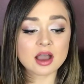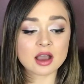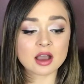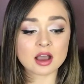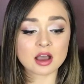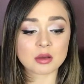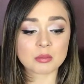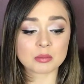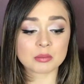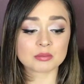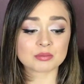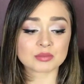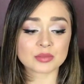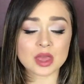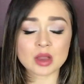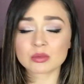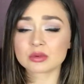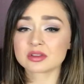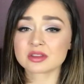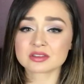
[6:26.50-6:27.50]

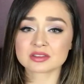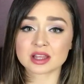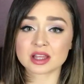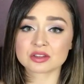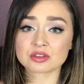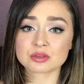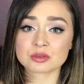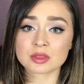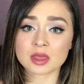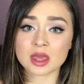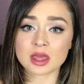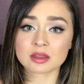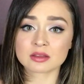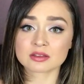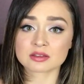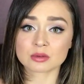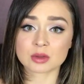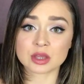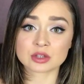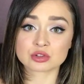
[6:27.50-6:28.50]
that one does not do that,
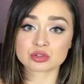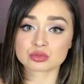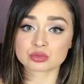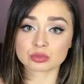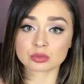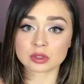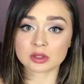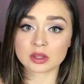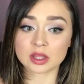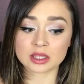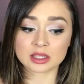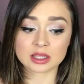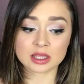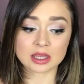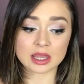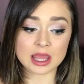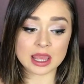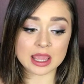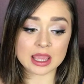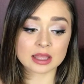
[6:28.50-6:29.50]
so I just really like
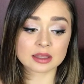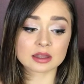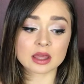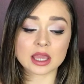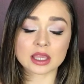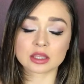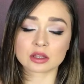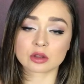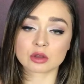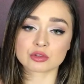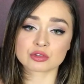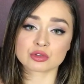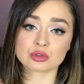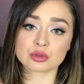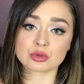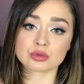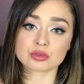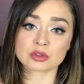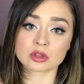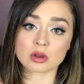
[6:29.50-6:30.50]
it. And I can also
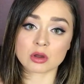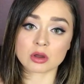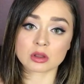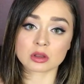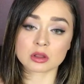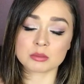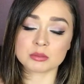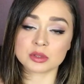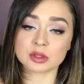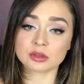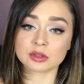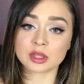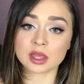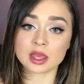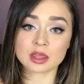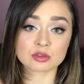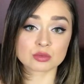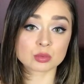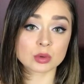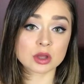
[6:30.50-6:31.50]
use it on Amelia
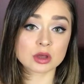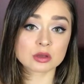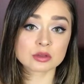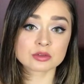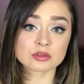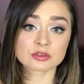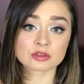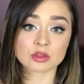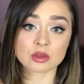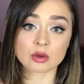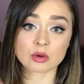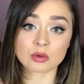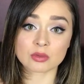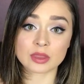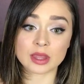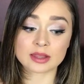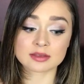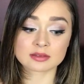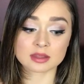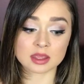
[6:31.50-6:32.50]
as well, so
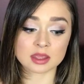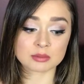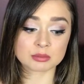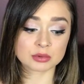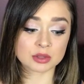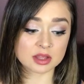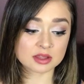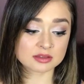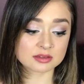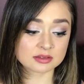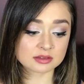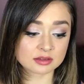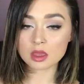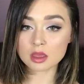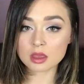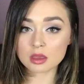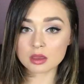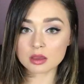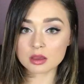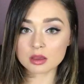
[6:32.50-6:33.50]
that's a plus.
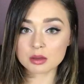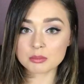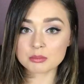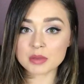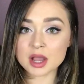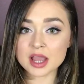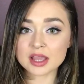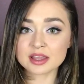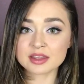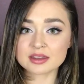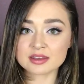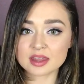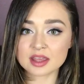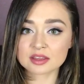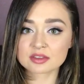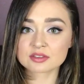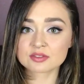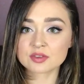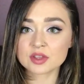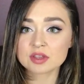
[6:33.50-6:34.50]
My
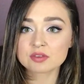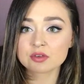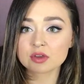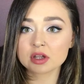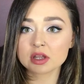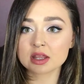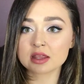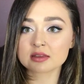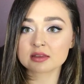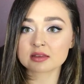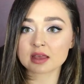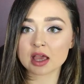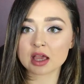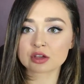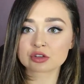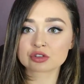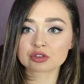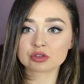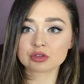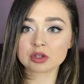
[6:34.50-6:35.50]
next favorite is
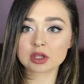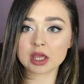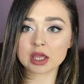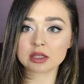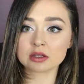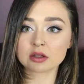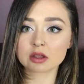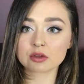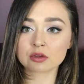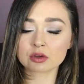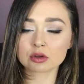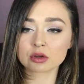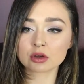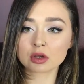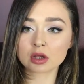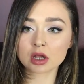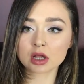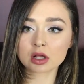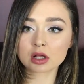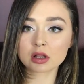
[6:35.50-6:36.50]
actually
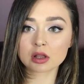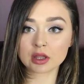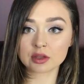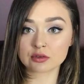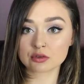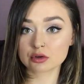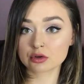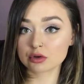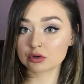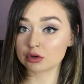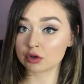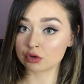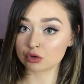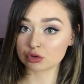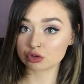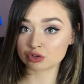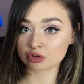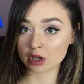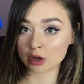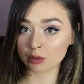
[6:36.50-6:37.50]
another cleanser, another
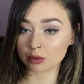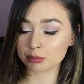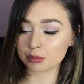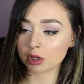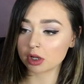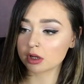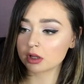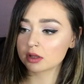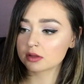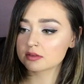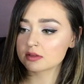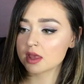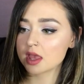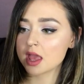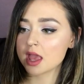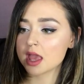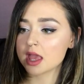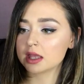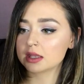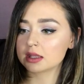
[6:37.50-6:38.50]
shower product,
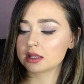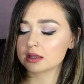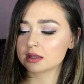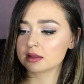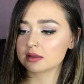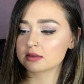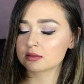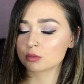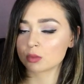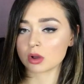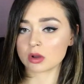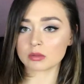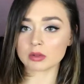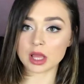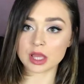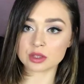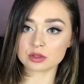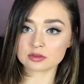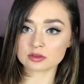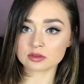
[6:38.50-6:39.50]
and it is, well,
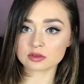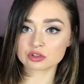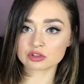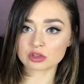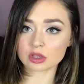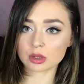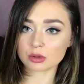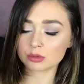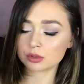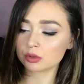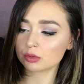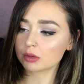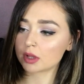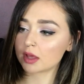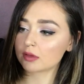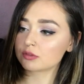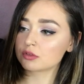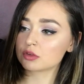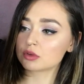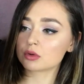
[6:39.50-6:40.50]
I use it in the shower, you don't
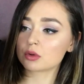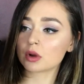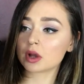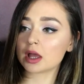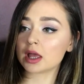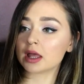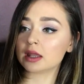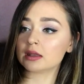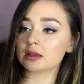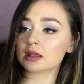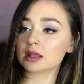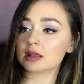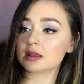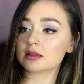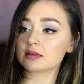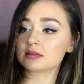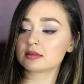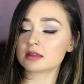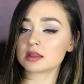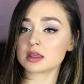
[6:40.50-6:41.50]
have to, and it
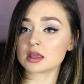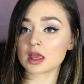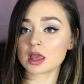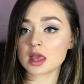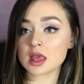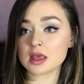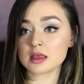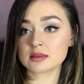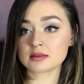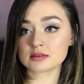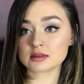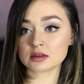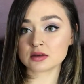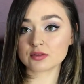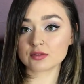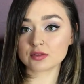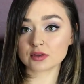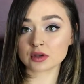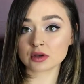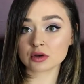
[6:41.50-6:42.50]
is the
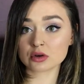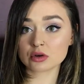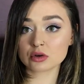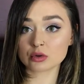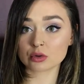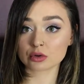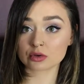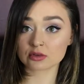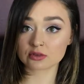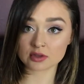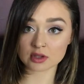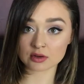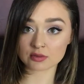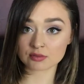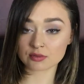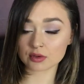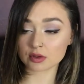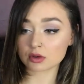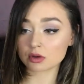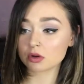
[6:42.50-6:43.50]

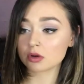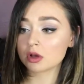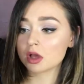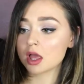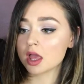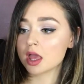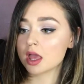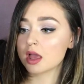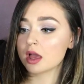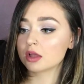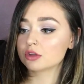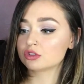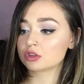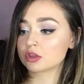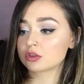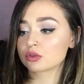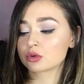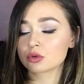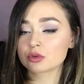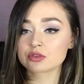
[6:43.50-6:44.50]
Cetaphil
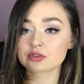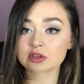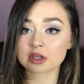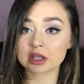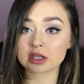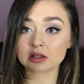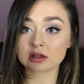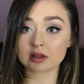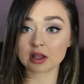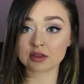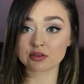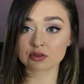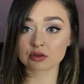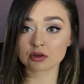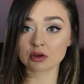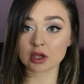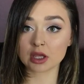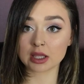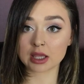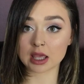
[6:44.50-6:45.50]
Gentle Skin
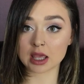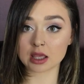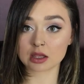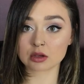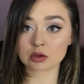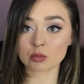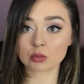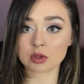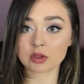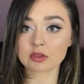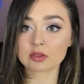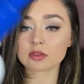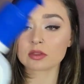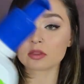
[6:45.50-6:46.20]
Cleanser, again with